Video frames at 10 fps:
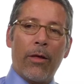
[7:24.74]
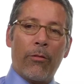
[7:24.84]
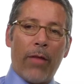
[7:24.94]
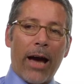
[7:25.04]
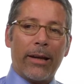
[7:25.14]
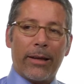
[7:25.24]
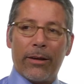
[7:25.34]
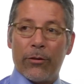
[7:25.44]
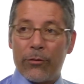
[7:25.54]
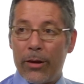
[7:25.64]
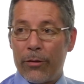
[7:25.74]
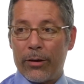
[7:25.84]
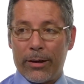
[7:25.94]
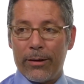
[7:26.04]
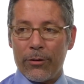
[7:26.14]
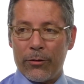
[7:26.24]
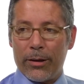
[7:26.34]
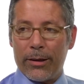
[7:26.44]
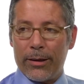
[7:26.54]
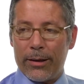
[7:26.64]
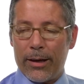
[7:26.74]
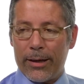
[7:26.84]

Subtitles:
That is the condition